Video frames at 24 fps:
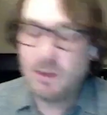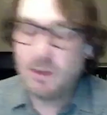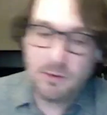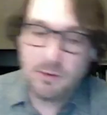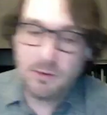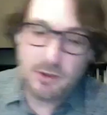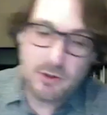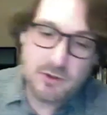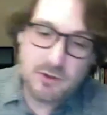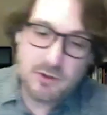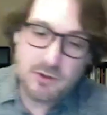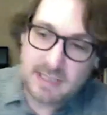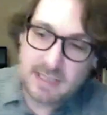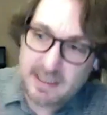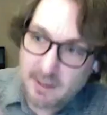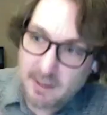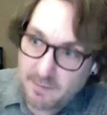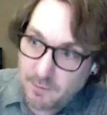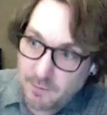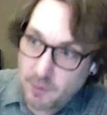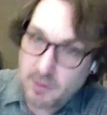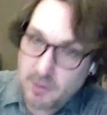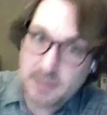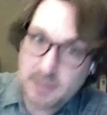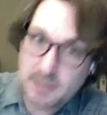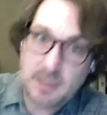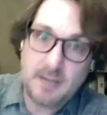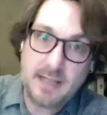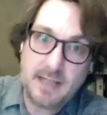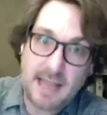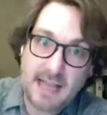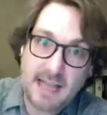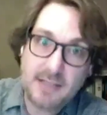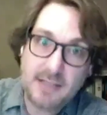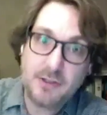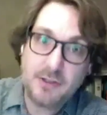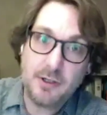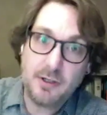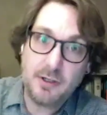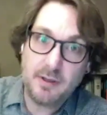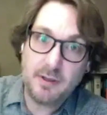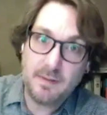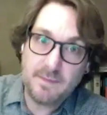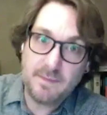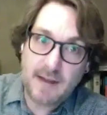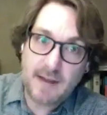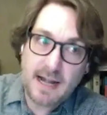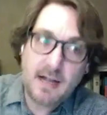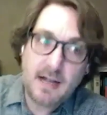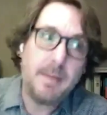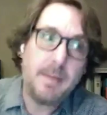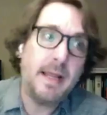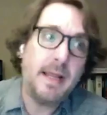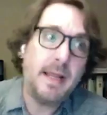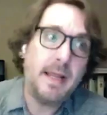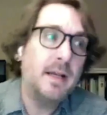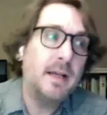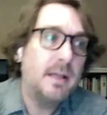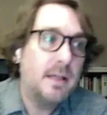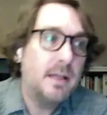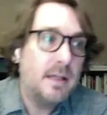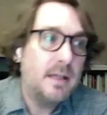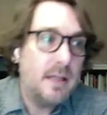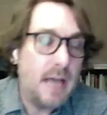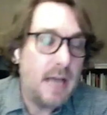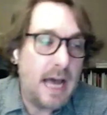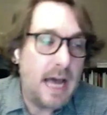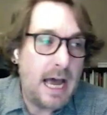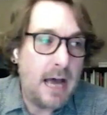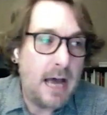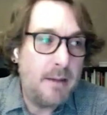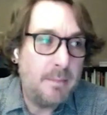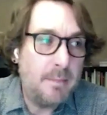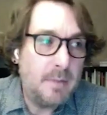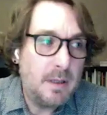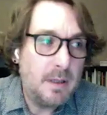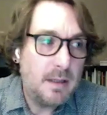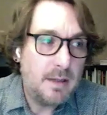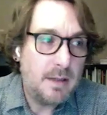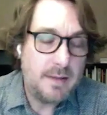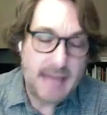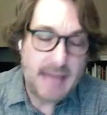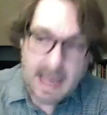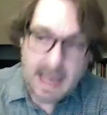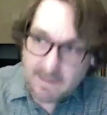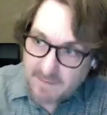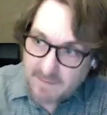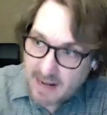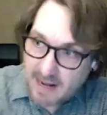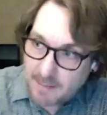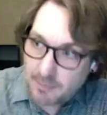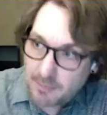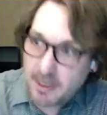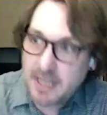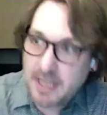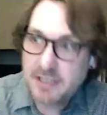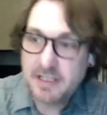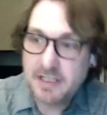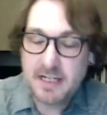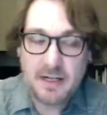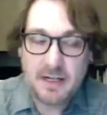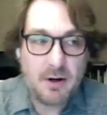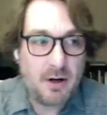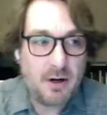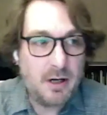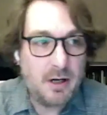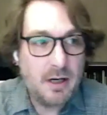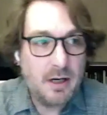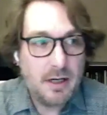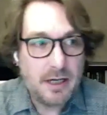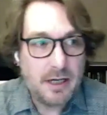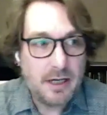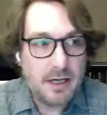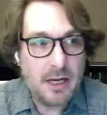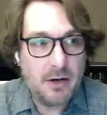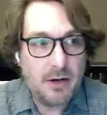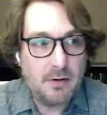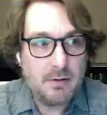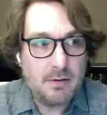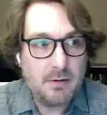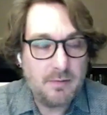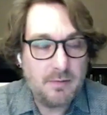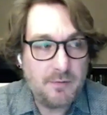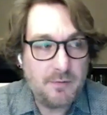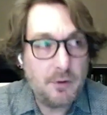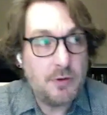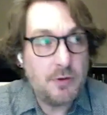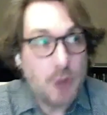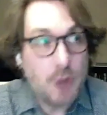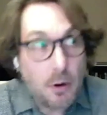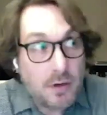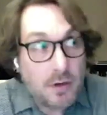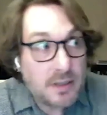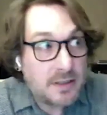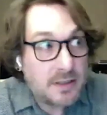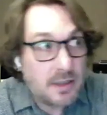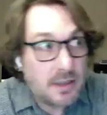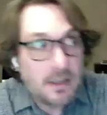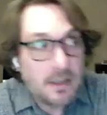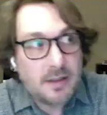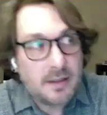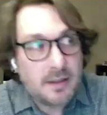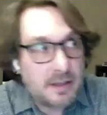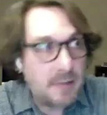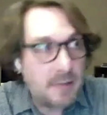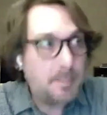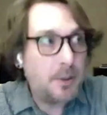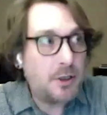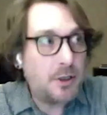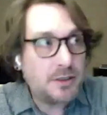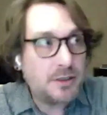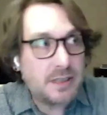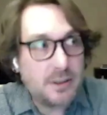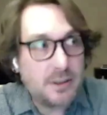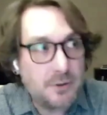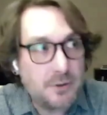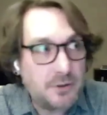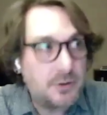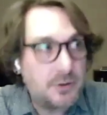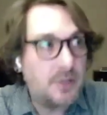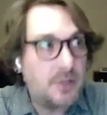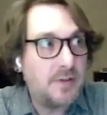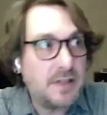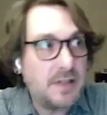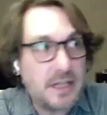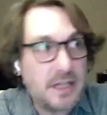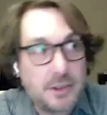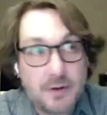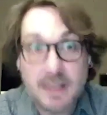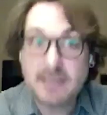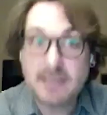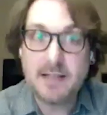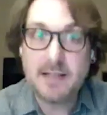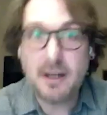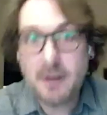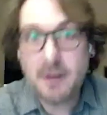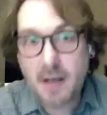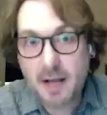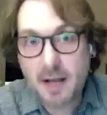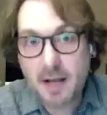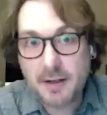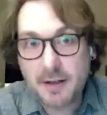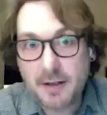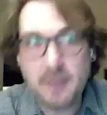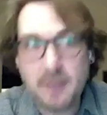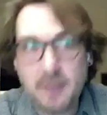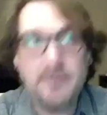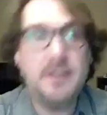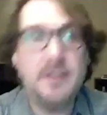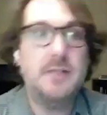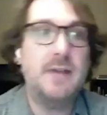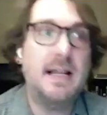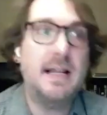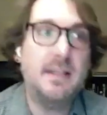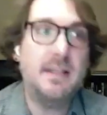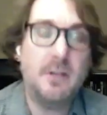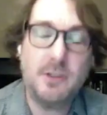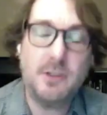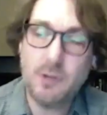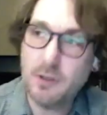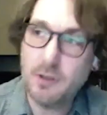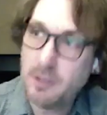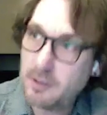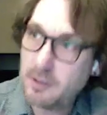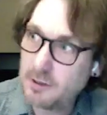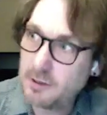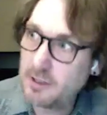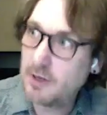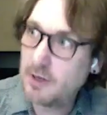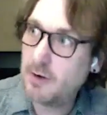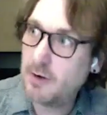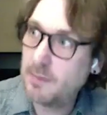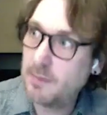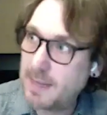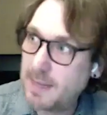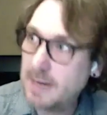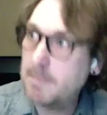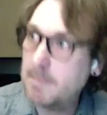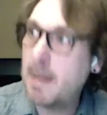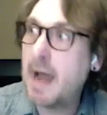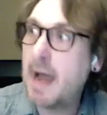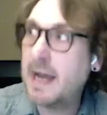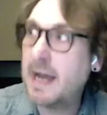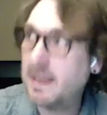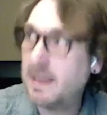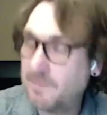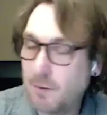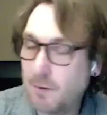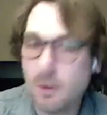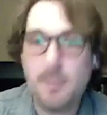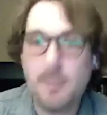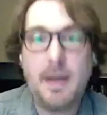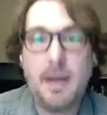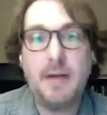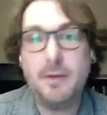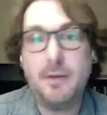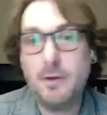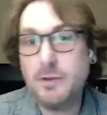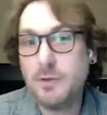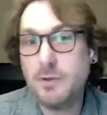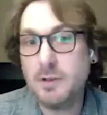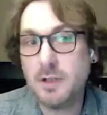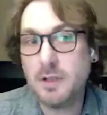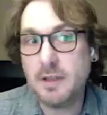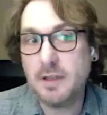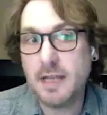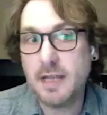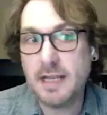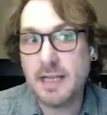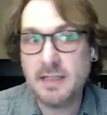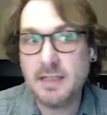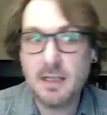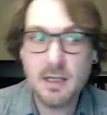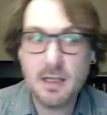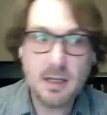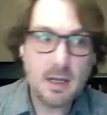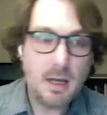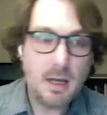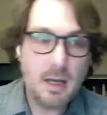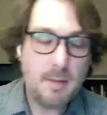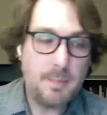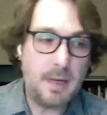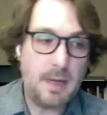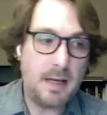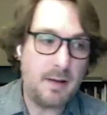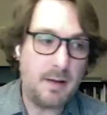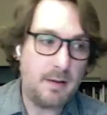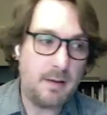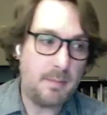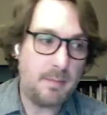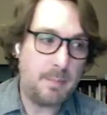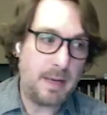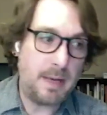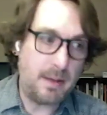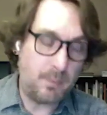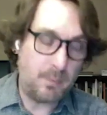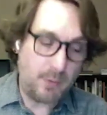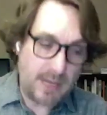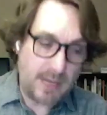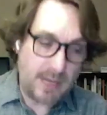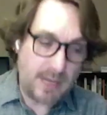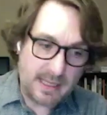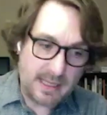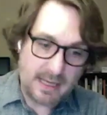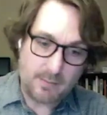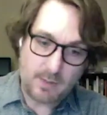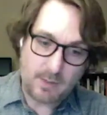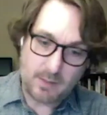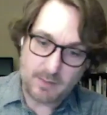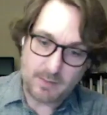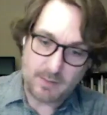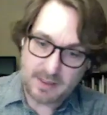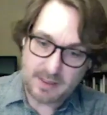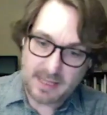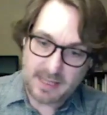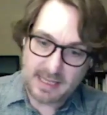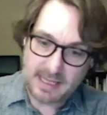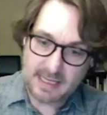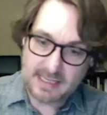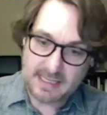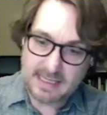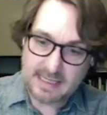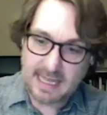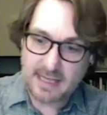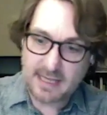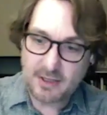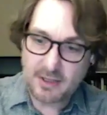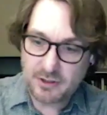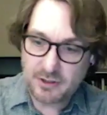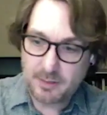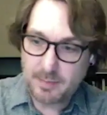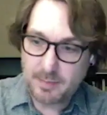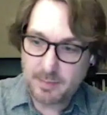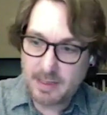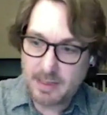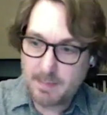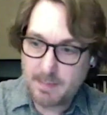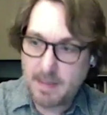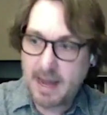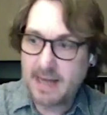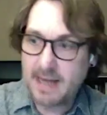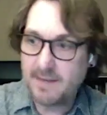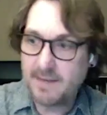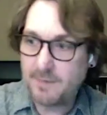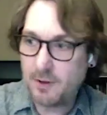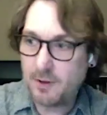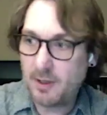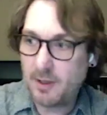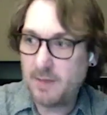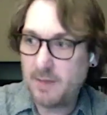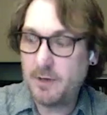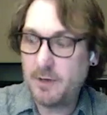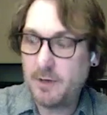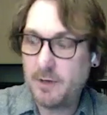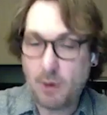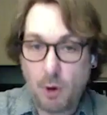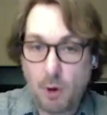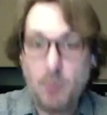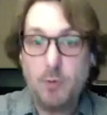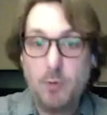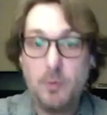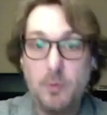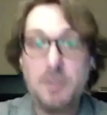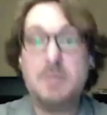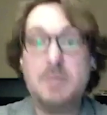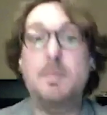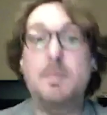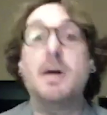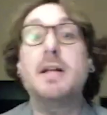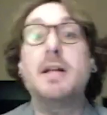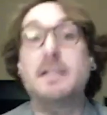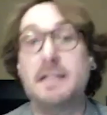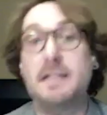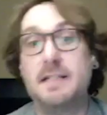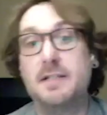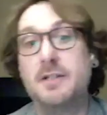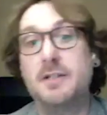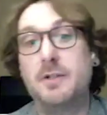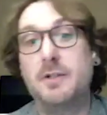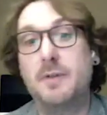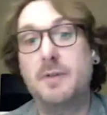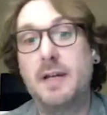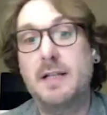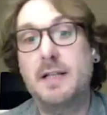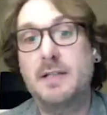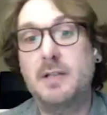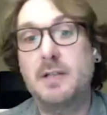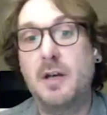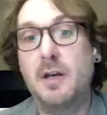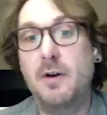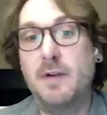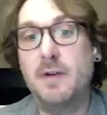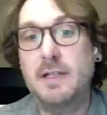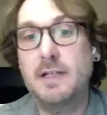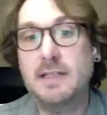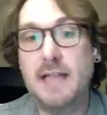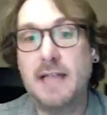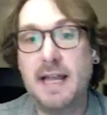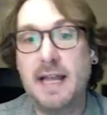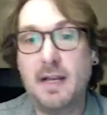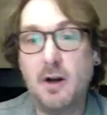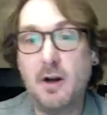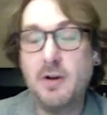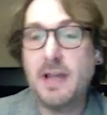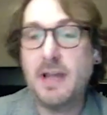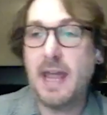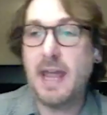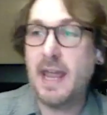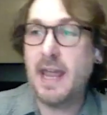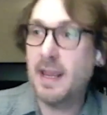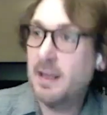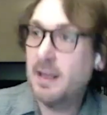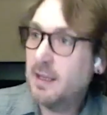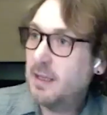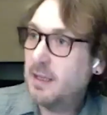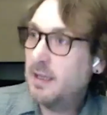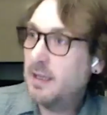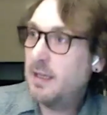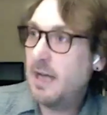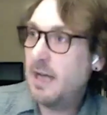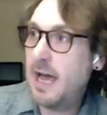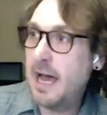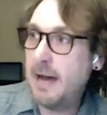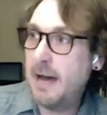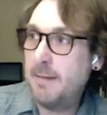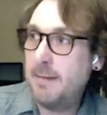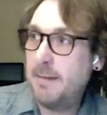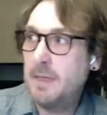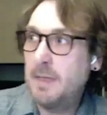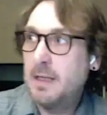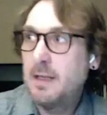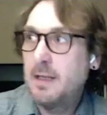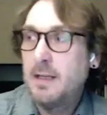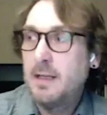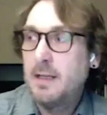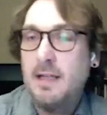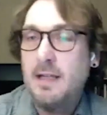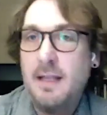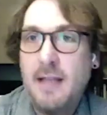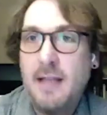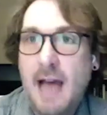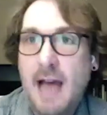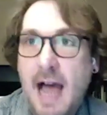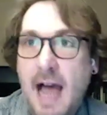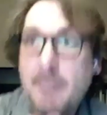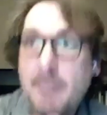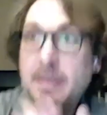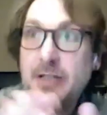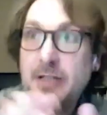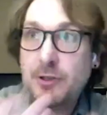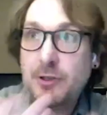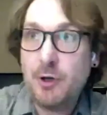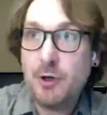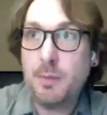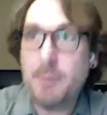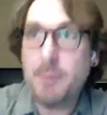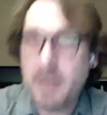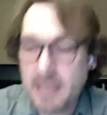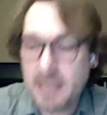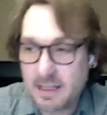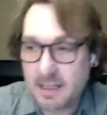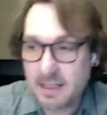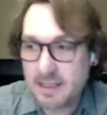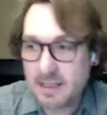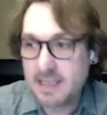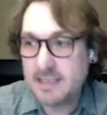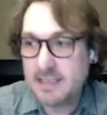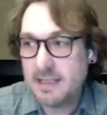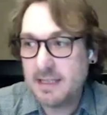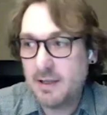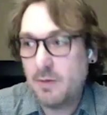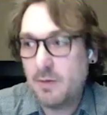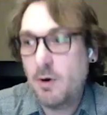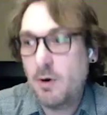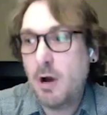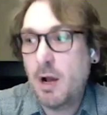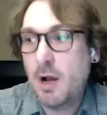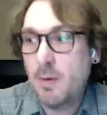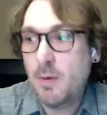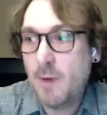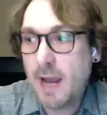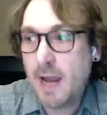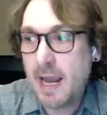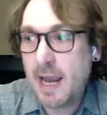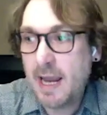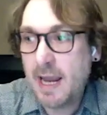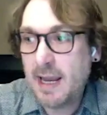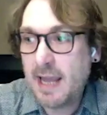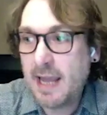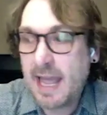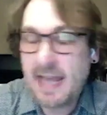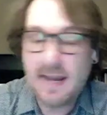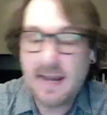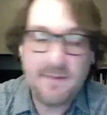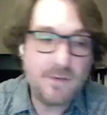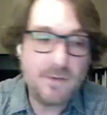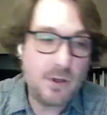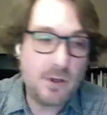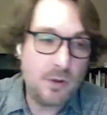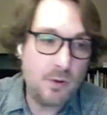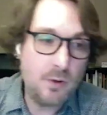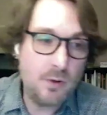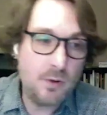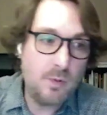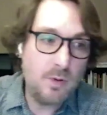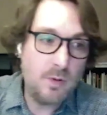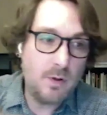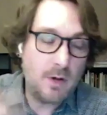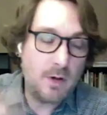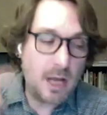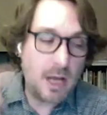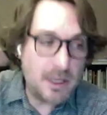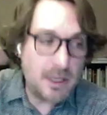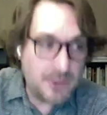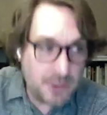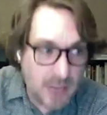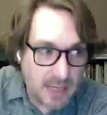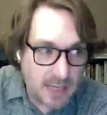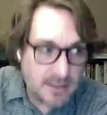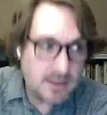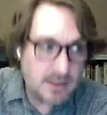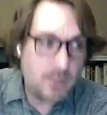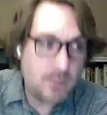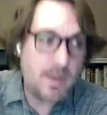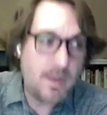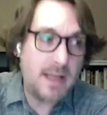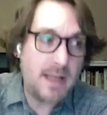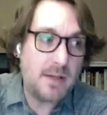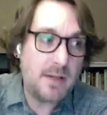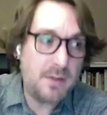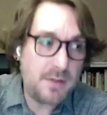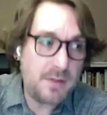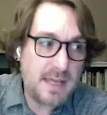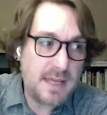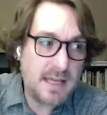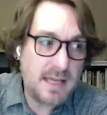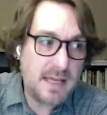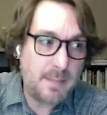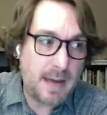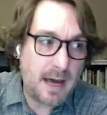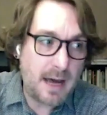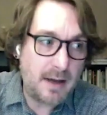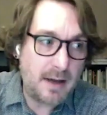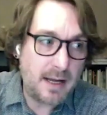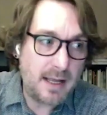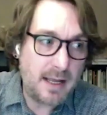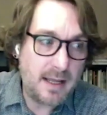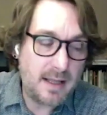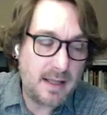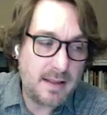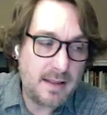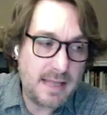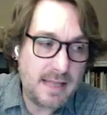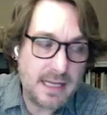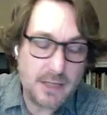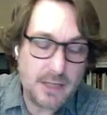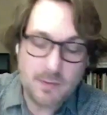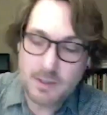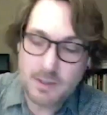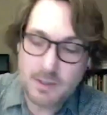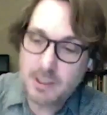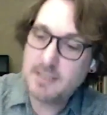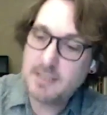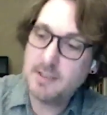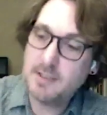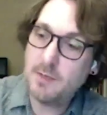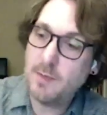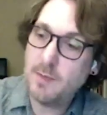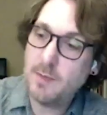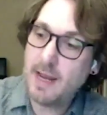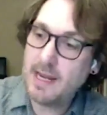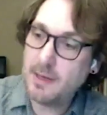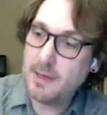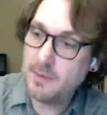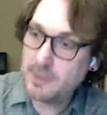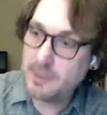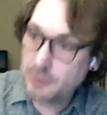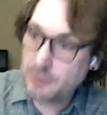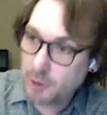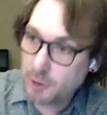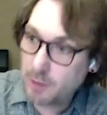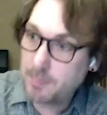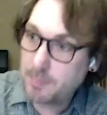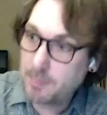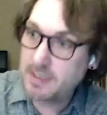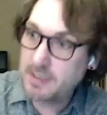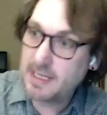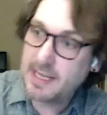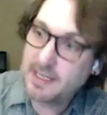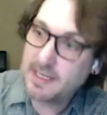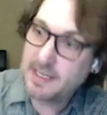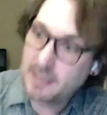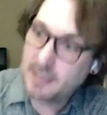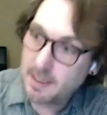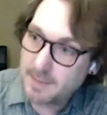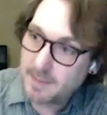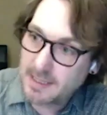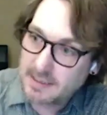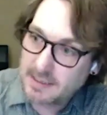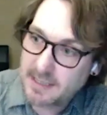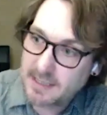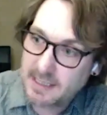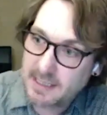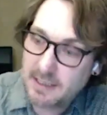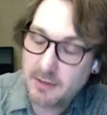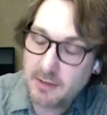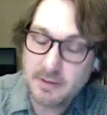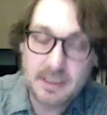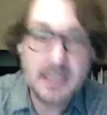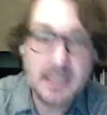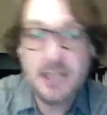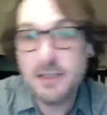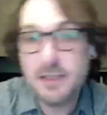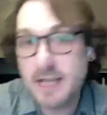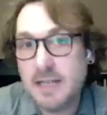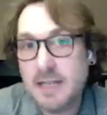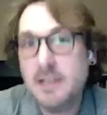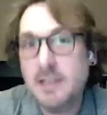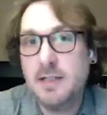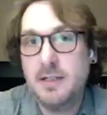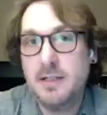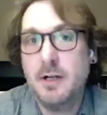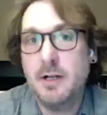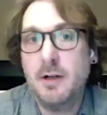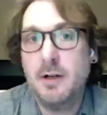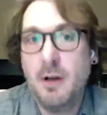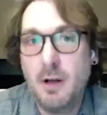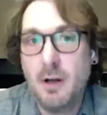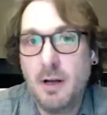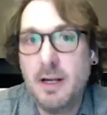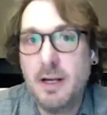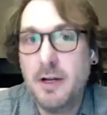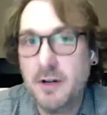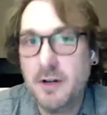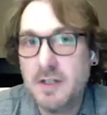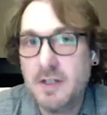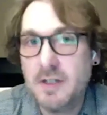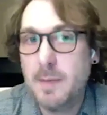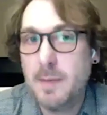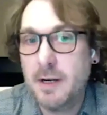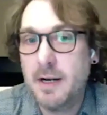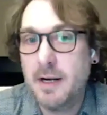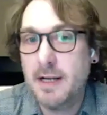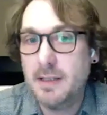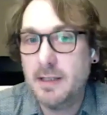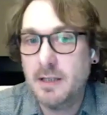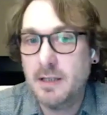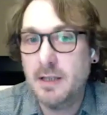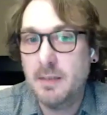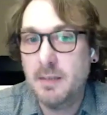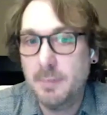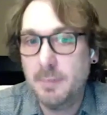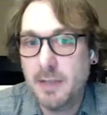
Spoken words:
So usually they're focused on the external environment. That vibration, or notice the person who's serving the drinks, they're not nervous, right? So you're being mindful about those sorts of things, but really what we think is that you should be mindful of your own responses to it. So it's like, okay, I'm interpreting this in the wrong way, and if you adjust the way you think about it, then you adjust the way you interpret the incoming signals, and it changes your experience on the